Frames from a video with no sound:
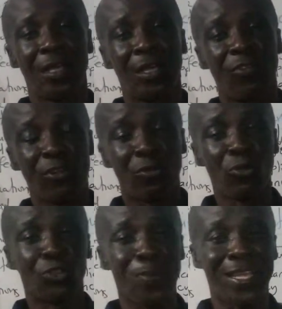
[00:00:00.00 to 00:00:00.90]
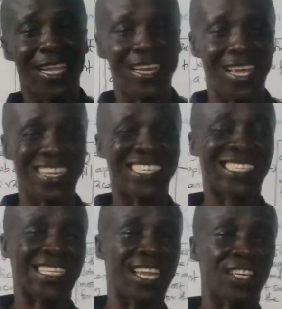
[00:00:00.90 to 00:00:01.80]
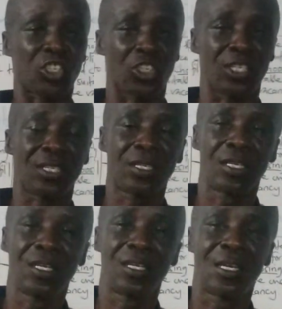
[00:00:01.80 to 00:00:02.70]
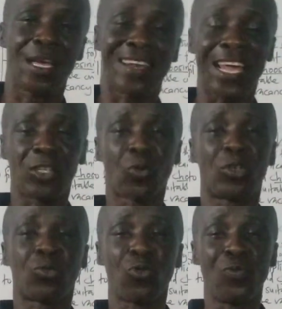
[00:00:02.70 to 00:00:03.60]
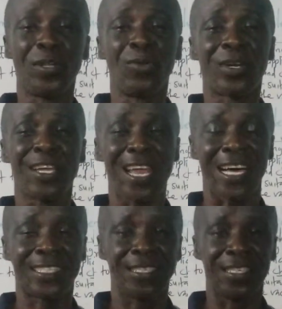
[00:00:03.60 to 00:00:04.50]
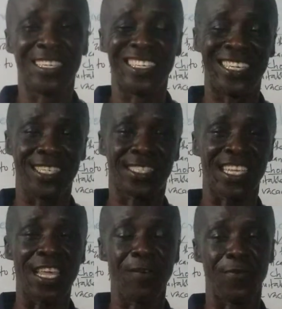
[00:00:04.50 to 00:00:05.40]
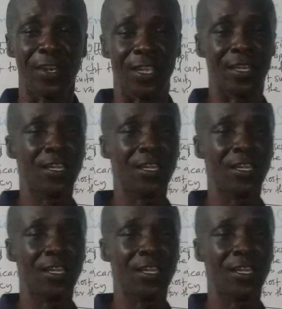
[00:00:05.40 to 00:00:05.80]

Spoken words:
recruitment and then selection. And that is what we'll be looking at this evening.